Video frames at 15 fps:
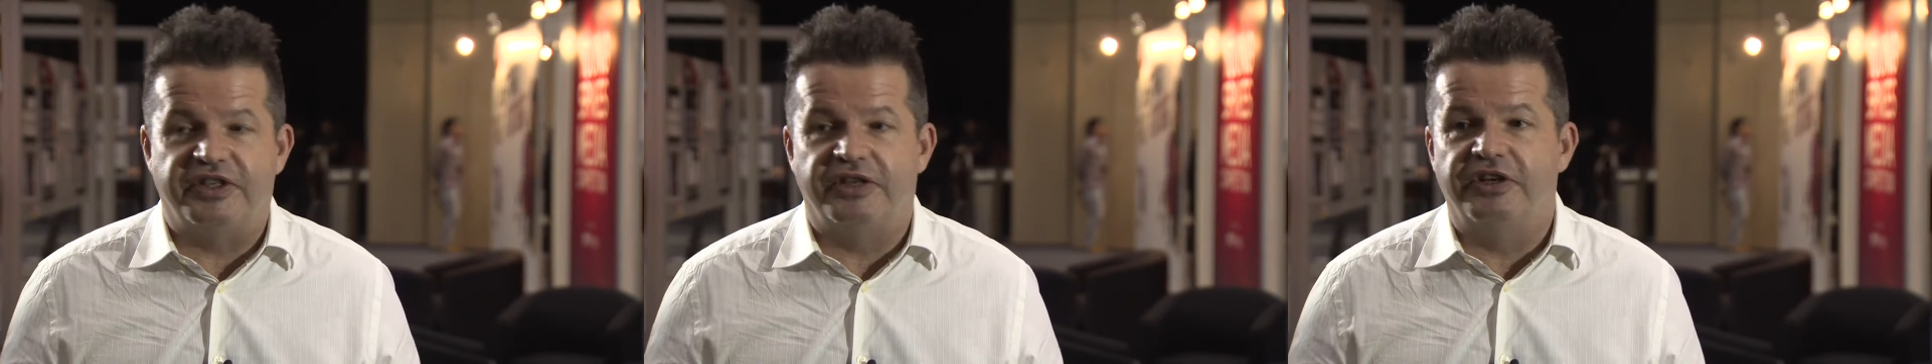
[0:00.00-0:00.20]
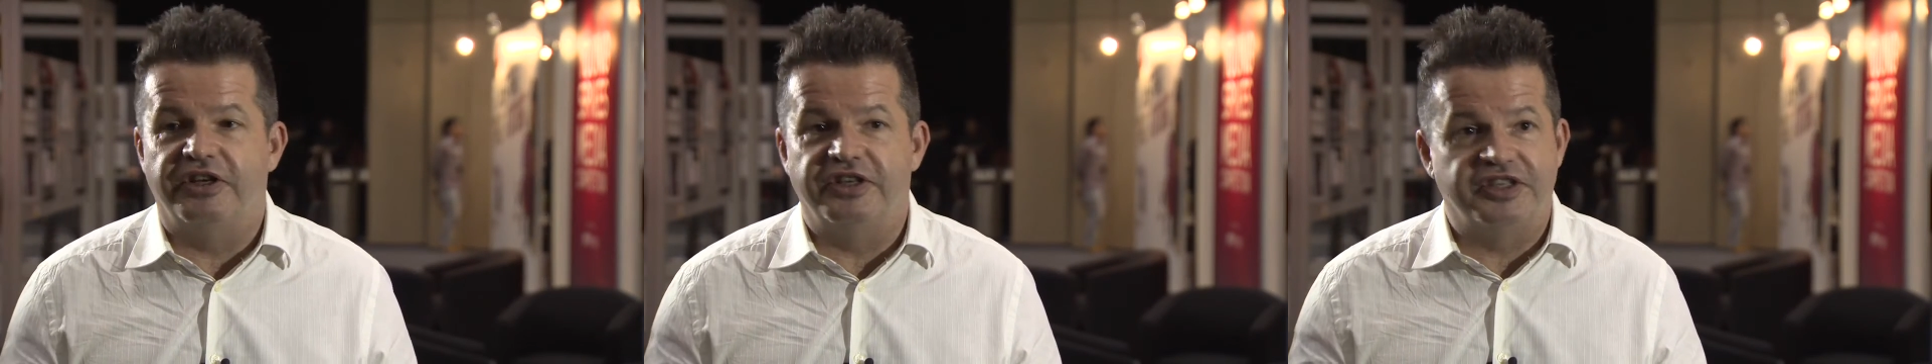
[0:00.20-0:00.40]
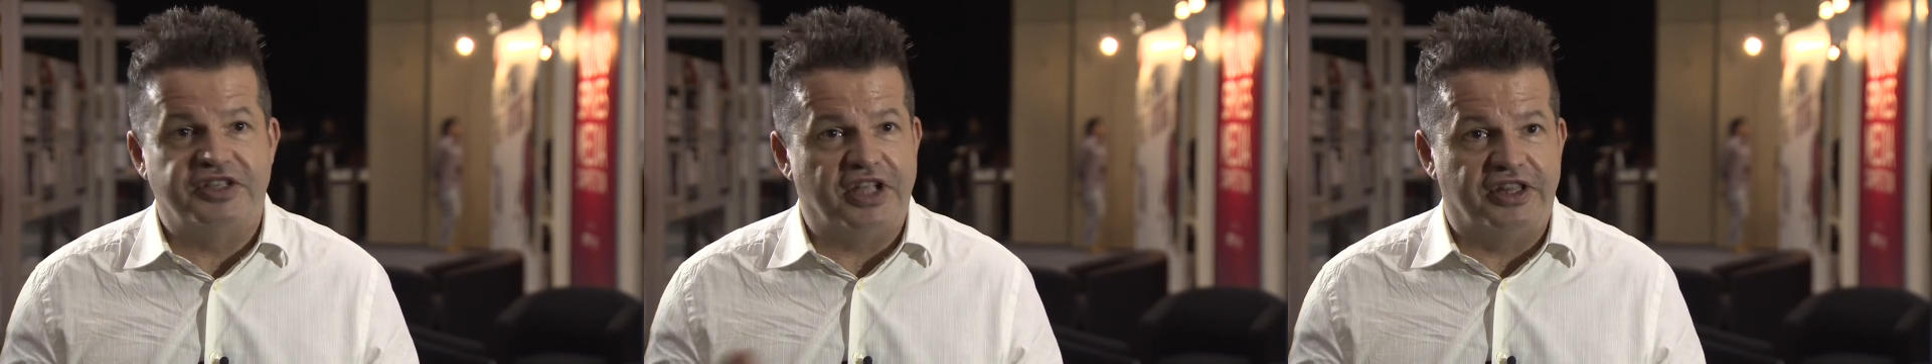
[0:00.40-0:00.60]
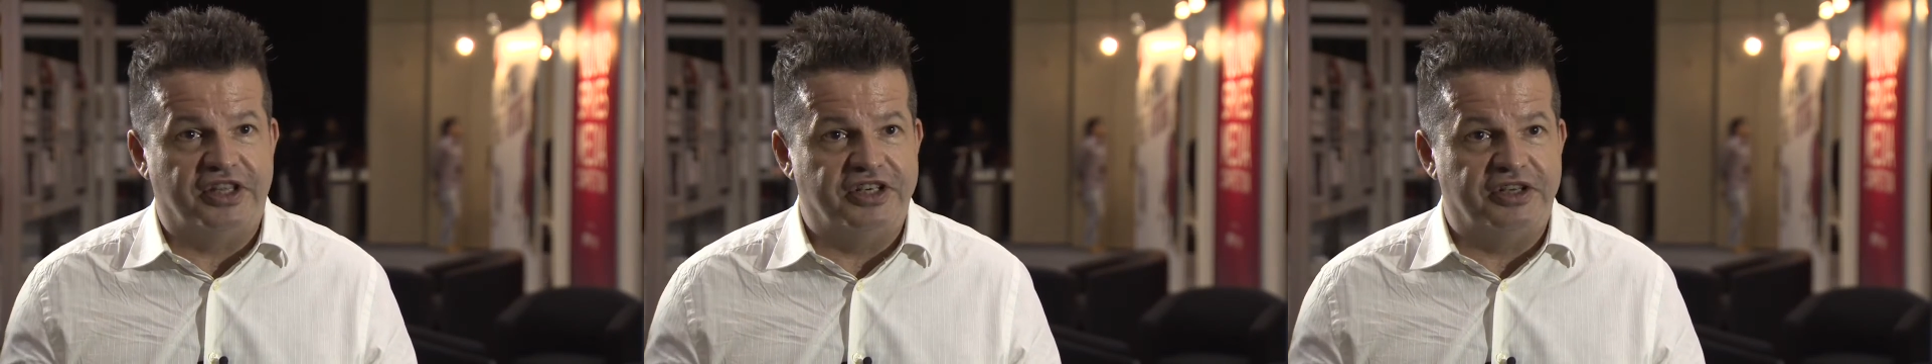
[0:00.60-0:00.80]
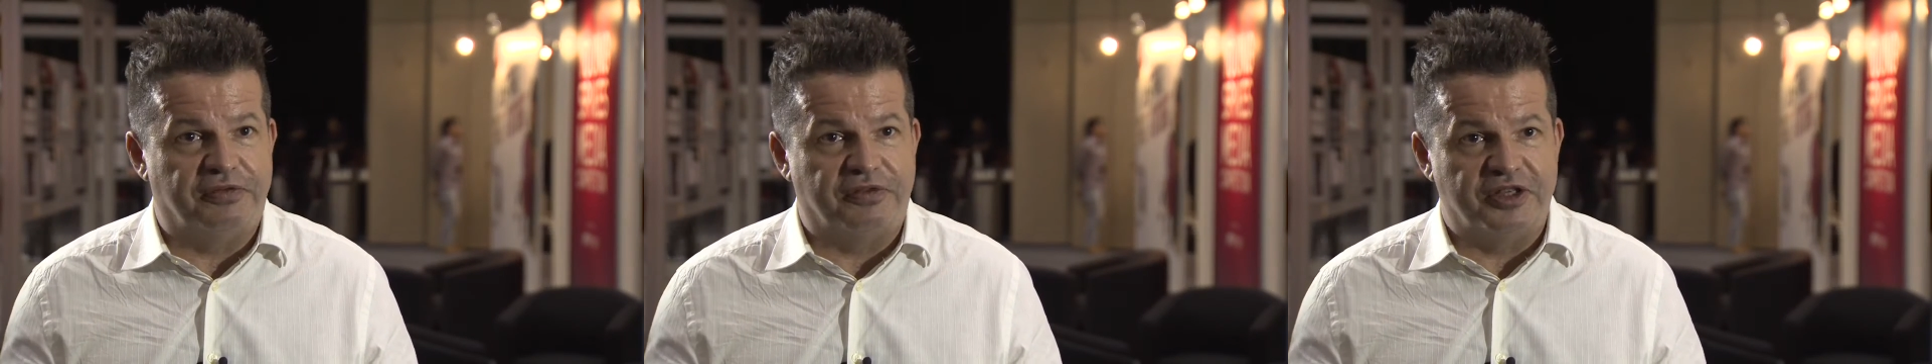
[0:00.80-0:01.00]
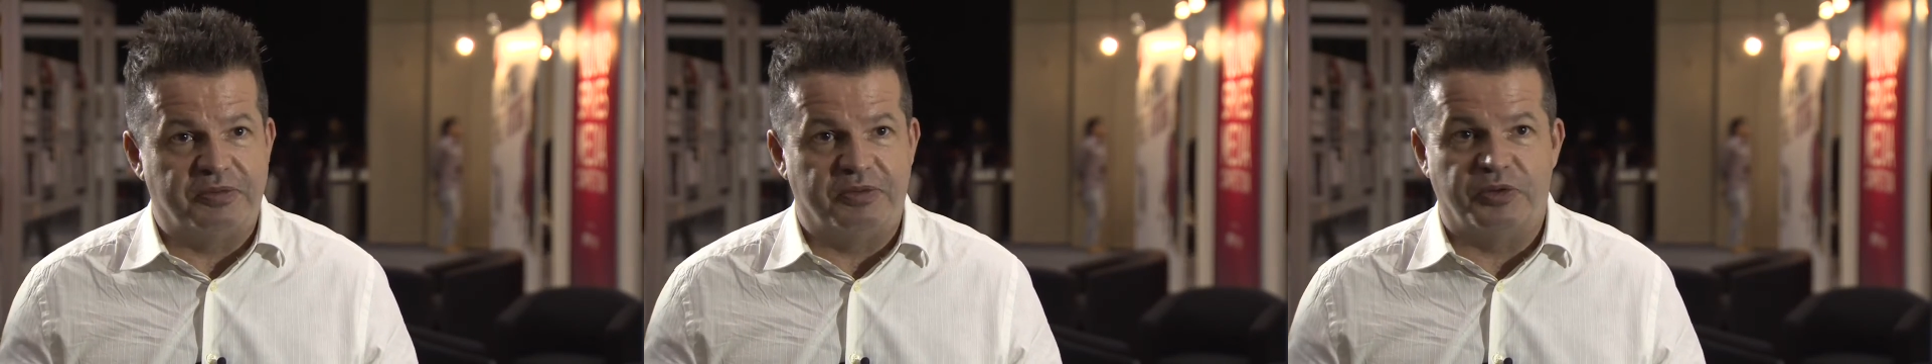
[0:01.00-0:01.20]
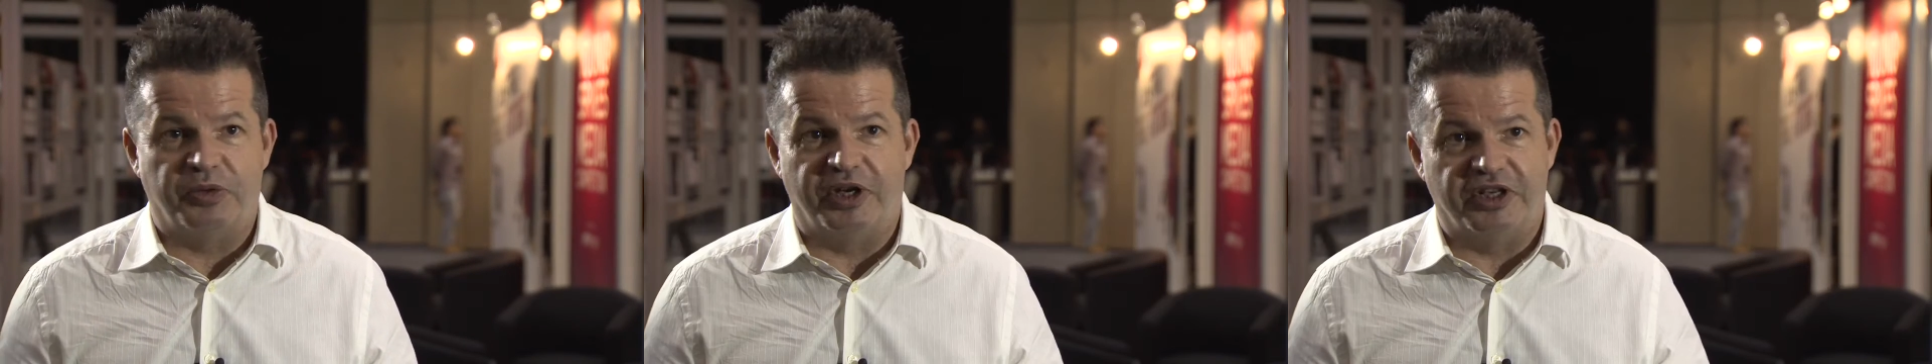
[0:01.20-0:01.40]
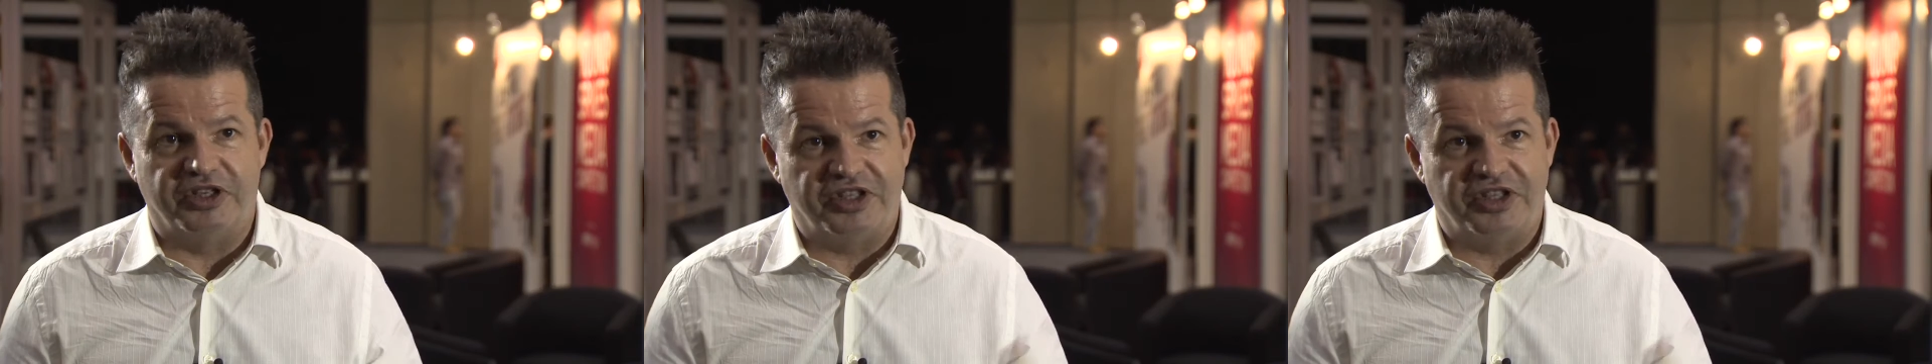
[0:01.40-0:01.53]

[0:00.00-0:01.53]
to understand the difference between a